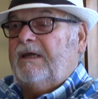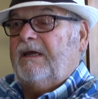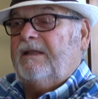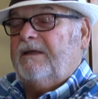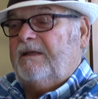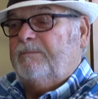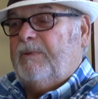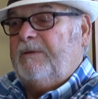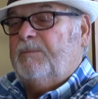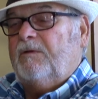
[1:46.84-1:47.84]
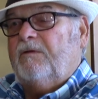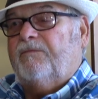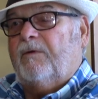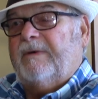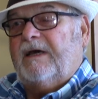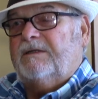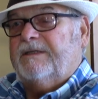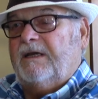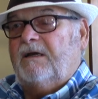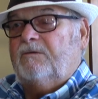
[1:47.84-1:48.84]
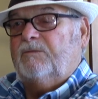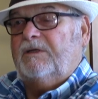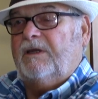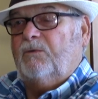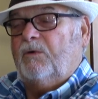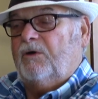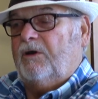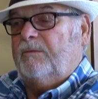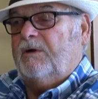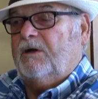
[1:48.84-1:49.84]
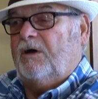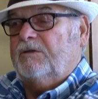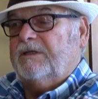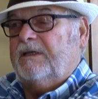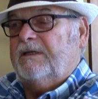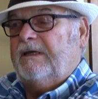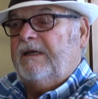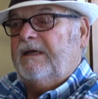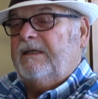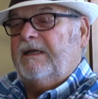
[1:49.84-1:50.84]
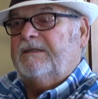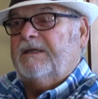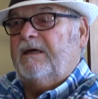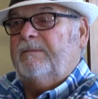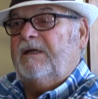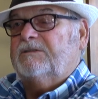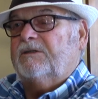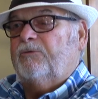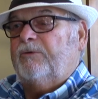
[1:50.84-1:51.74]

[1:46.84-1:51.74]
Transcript: And then people from out of town would get word on it because at that time it's a